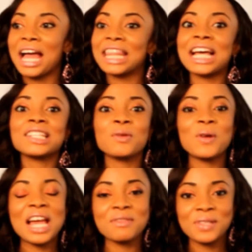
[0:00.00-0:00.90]
that's
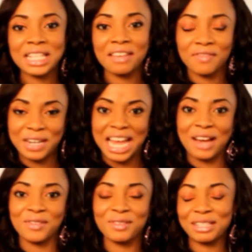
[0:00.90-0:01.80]
all I would say for
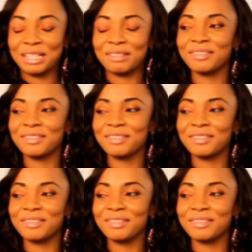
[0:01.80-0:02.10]
now, so.